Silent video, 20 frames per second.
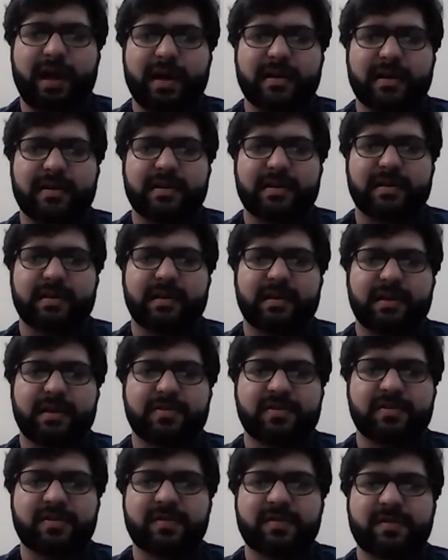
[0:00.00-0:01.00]
at the
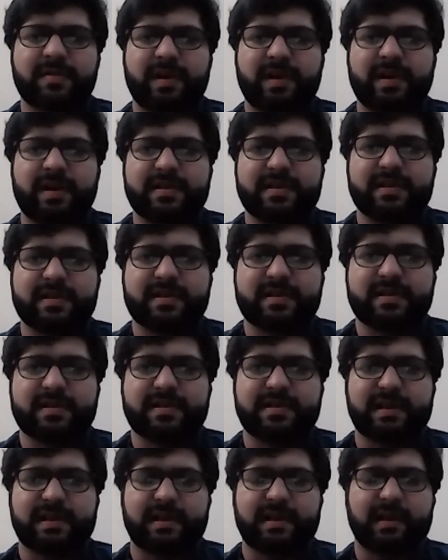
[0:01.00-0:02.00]
Institute of
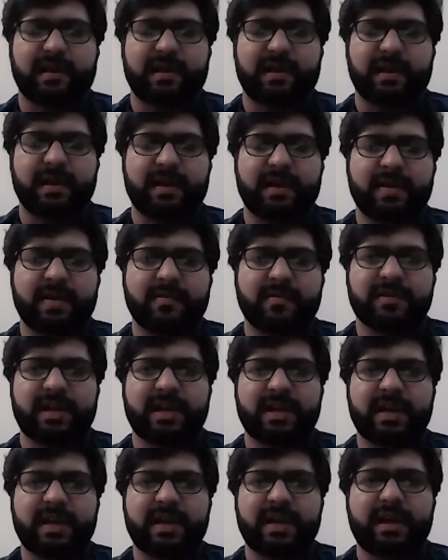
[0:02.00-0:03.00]
Sciences in New
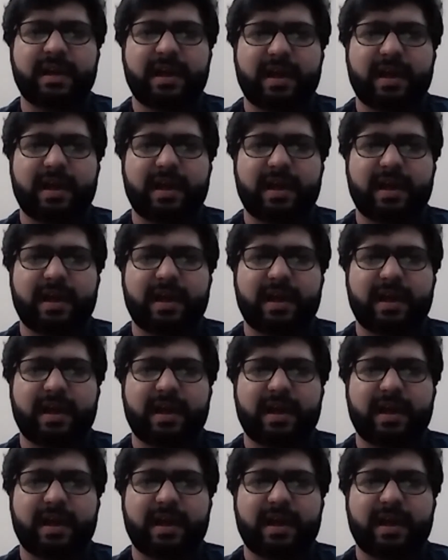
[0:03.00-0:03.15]
Delhi,